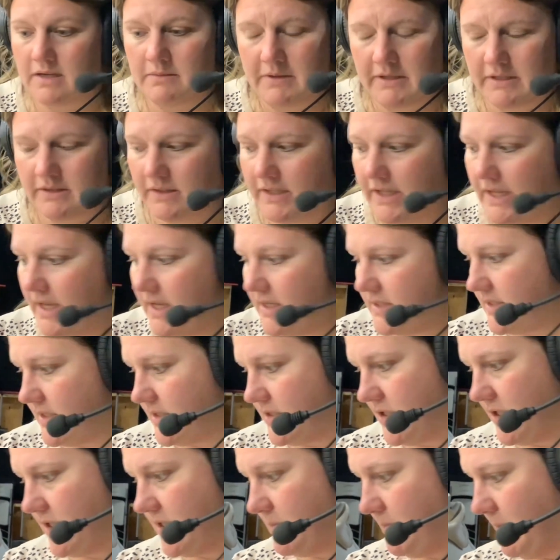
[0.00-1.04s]
I mean Liz
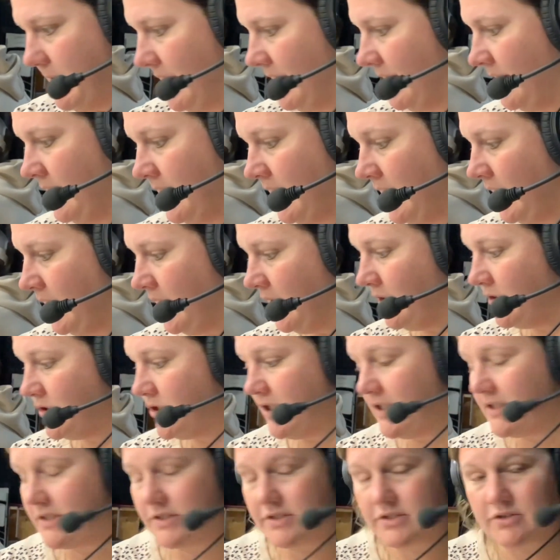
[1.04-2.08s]
has just been, you know,
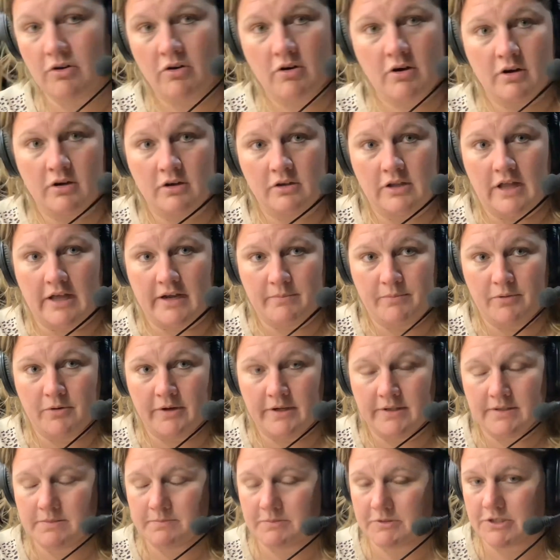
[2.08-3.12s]
she doesn't score a whole lot of
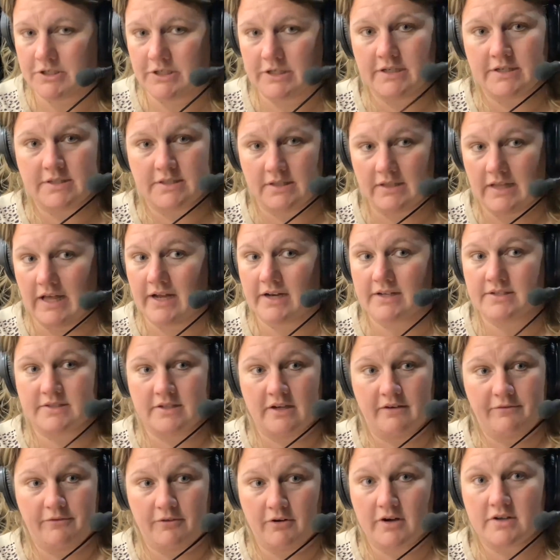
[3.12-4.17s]
points, but right. she does a lot of
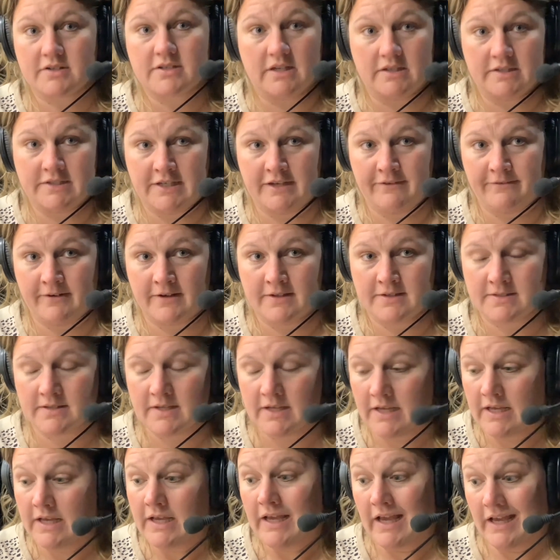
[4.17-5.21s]
stuff for us on defense,
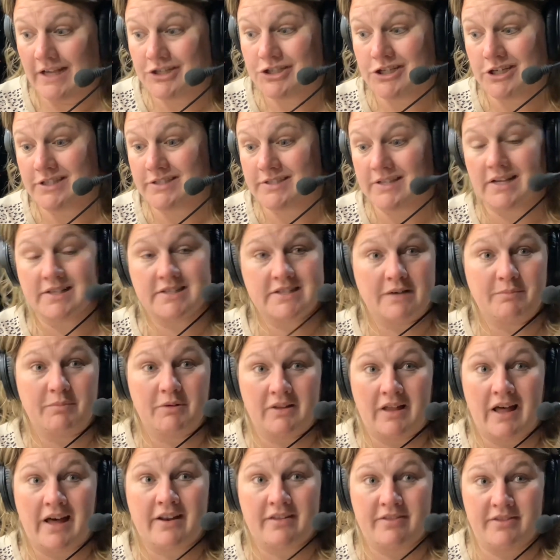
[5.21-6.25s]
and she sets up a
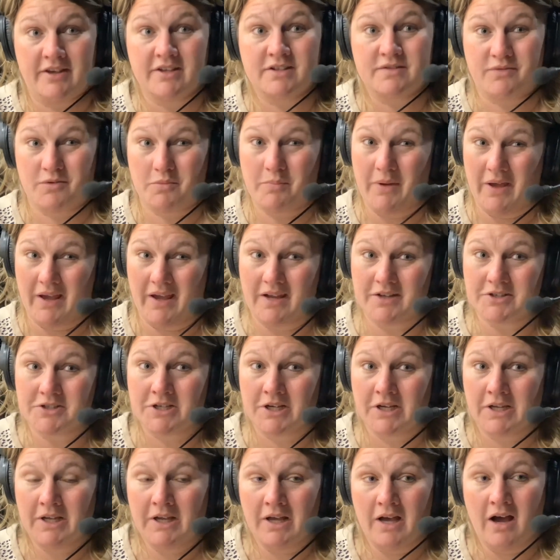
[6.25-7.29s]
lot of things for Paige.
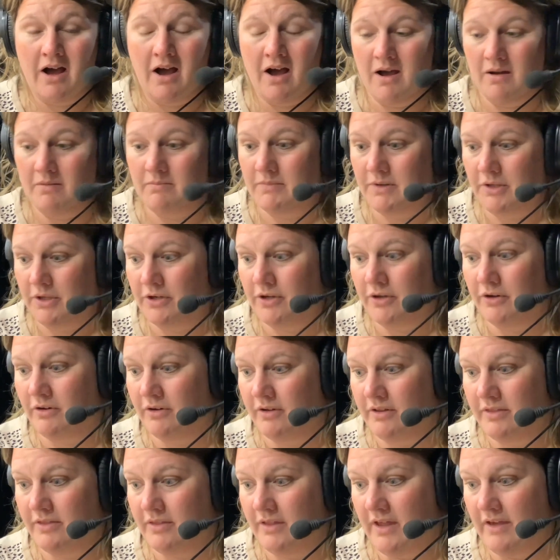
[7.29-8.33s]
Um, you
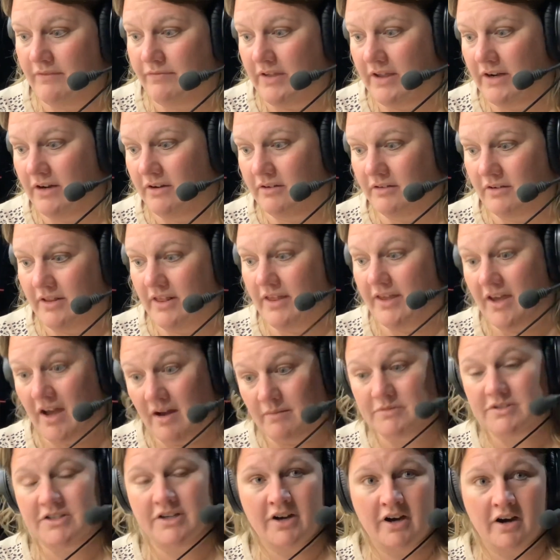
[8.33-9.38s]
know, if they don't, they
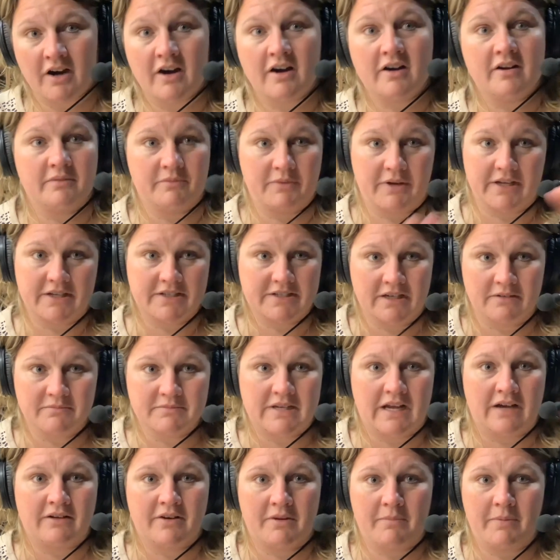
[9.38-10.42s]
come to her and we can
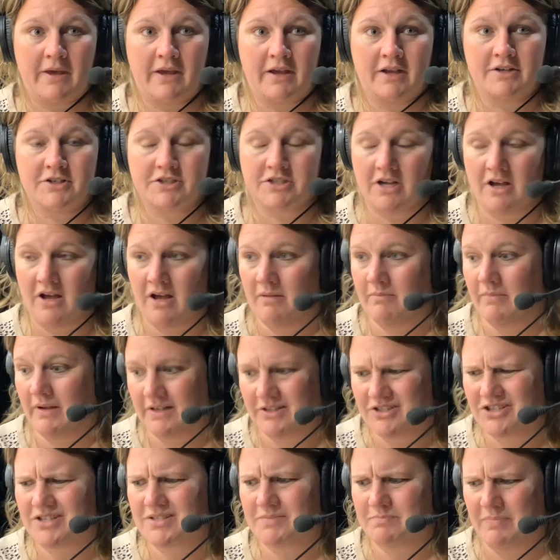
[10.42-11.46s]
dump down to Paige um,
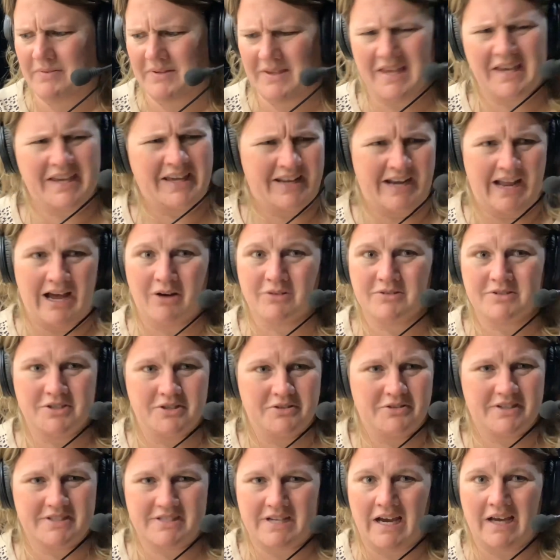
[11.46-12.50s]
and just kicking out
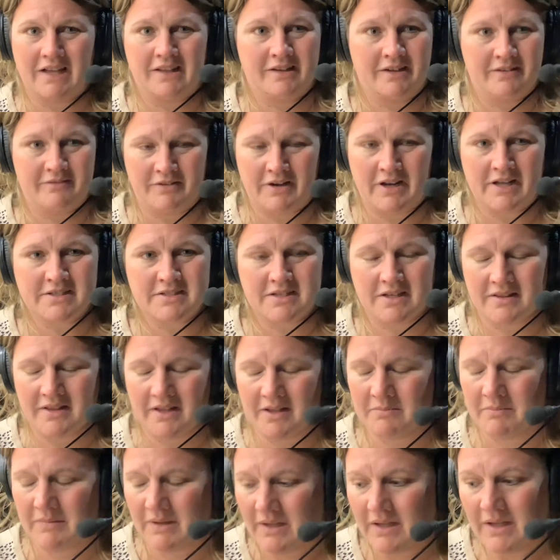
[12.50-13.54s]
to, the Tyler and Vanessa and
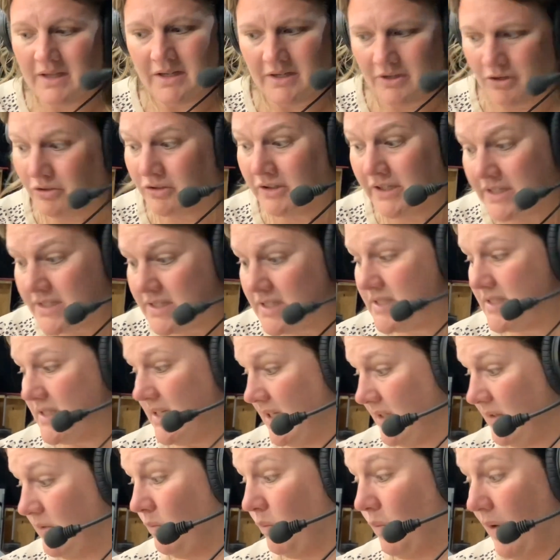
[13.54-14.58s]
them. You know, Liz has
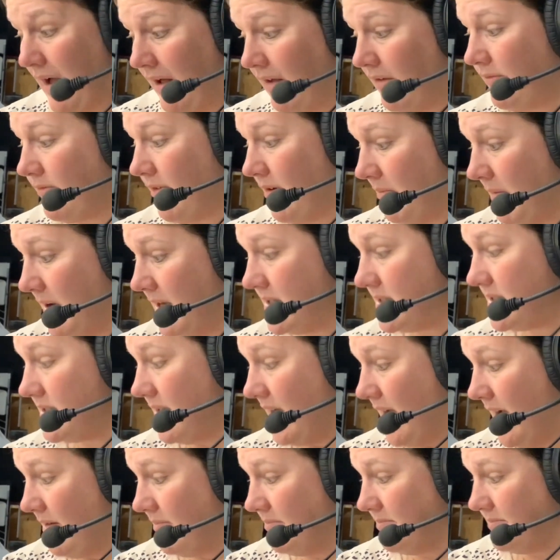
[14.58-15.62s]
done well from us.
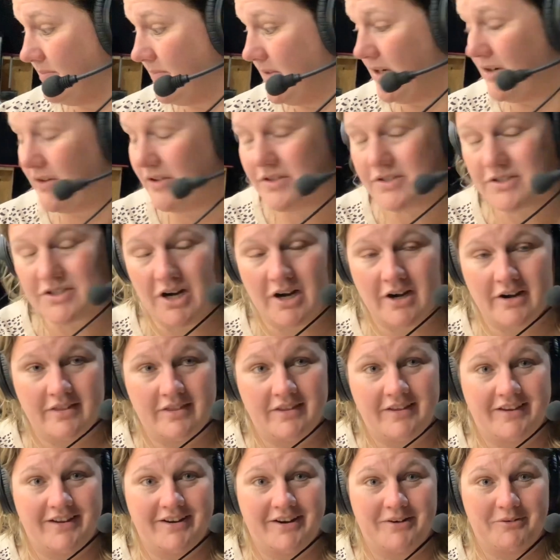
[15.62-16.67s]
Um, you know, the start of
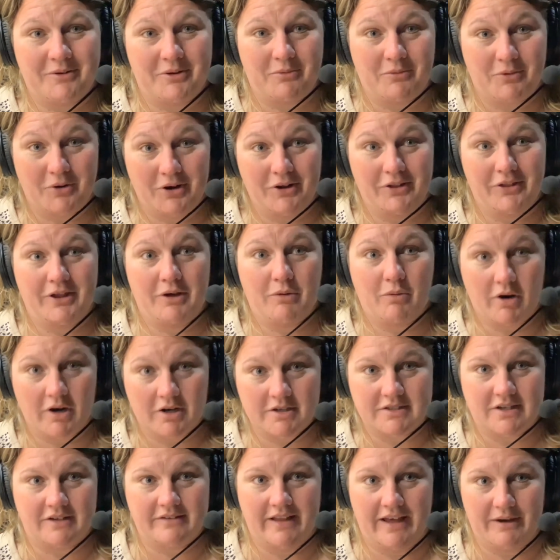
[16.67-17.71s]
the year, we really
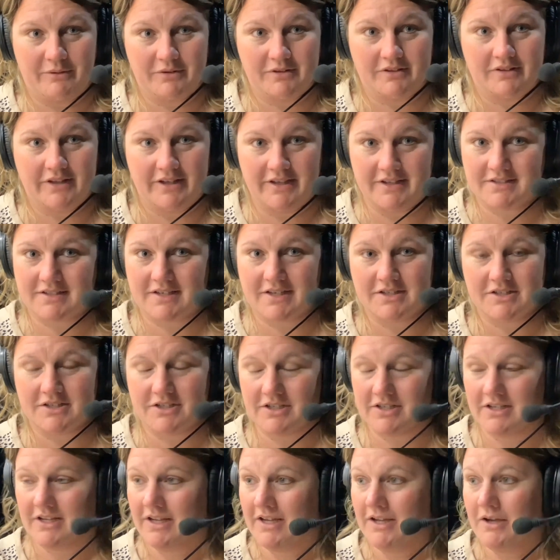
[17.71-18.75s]
worked on that with Liz because
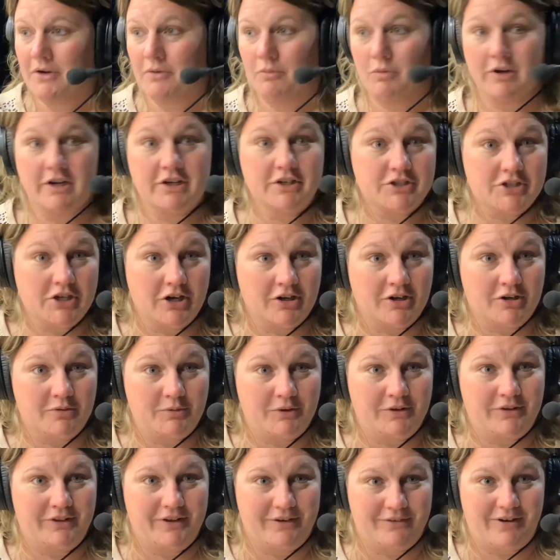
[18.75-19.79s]
she wouldn't turn
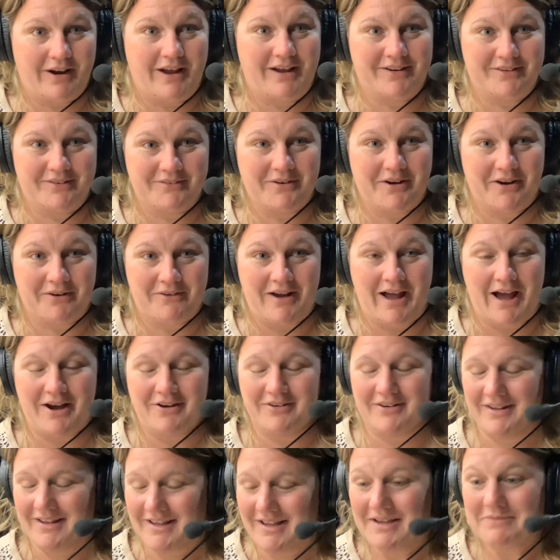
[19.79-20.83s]
completely around. around.
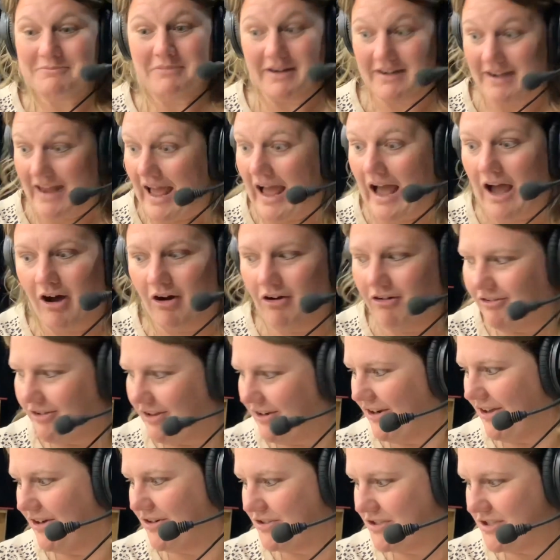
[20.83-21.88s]
Right but now
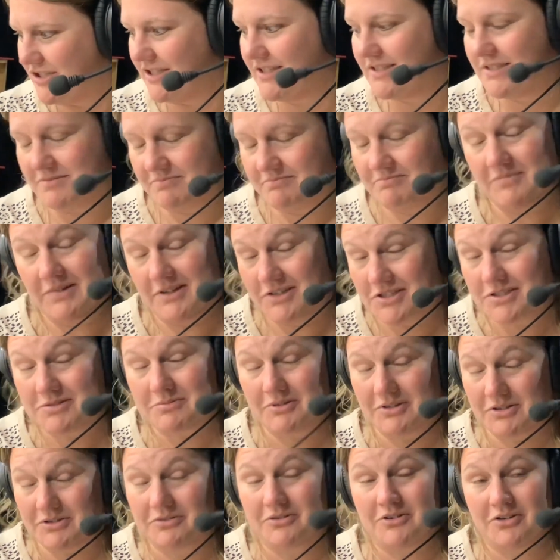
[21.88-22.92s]
you know she's she's
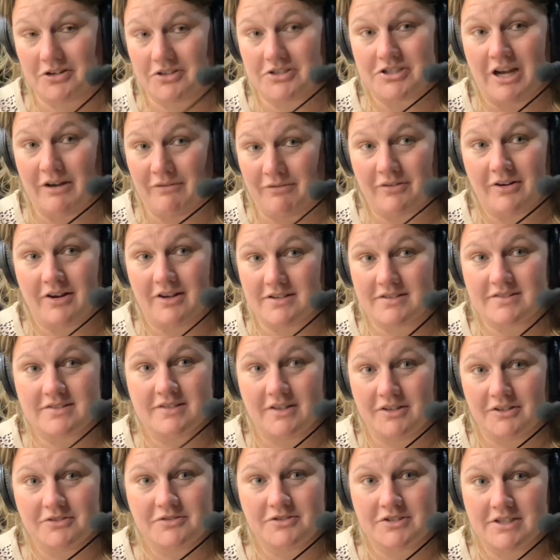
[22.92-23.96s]
really doing a good job for us.
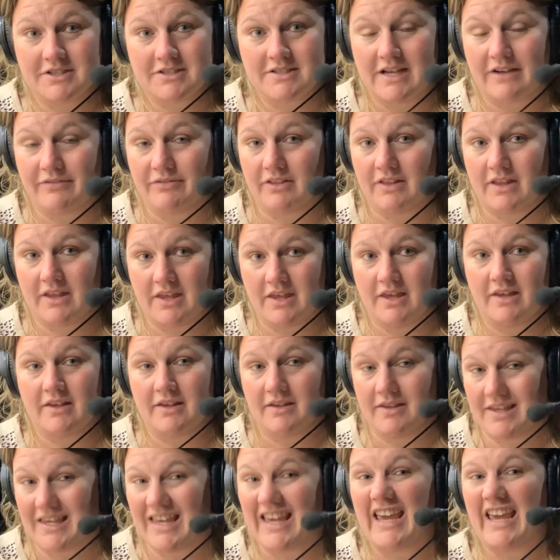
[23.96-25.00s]
So she's definitely key
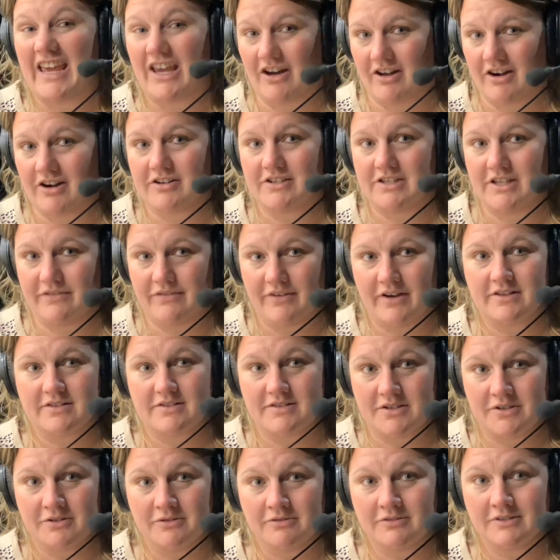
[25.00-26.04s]
key on our
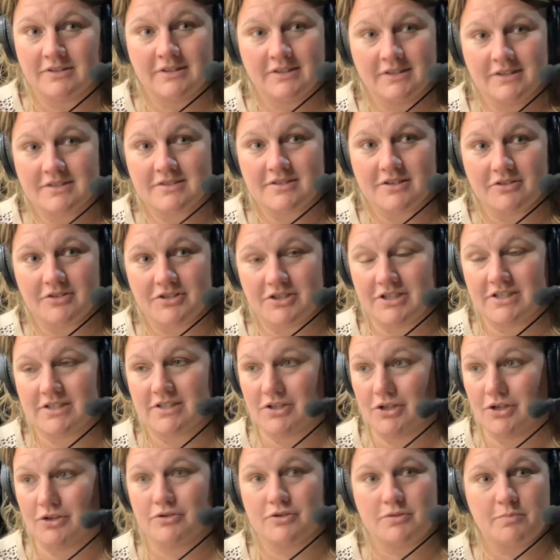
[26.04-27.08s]
defense too. So she's
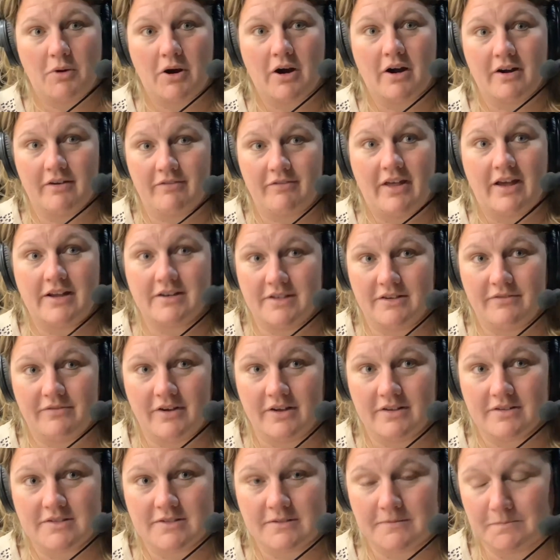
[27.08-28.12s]
a huge part of that
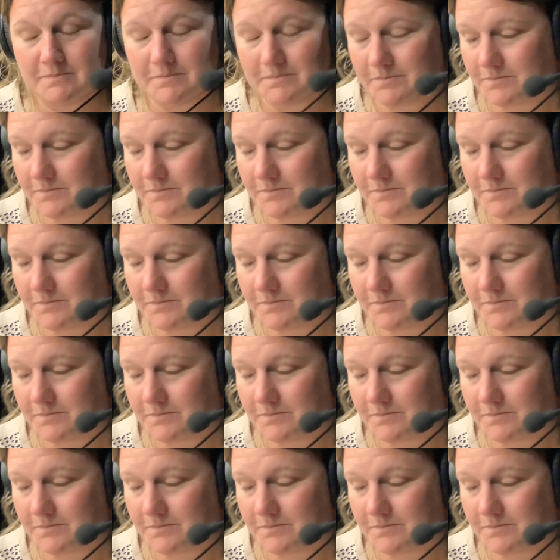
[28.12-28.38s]
defense.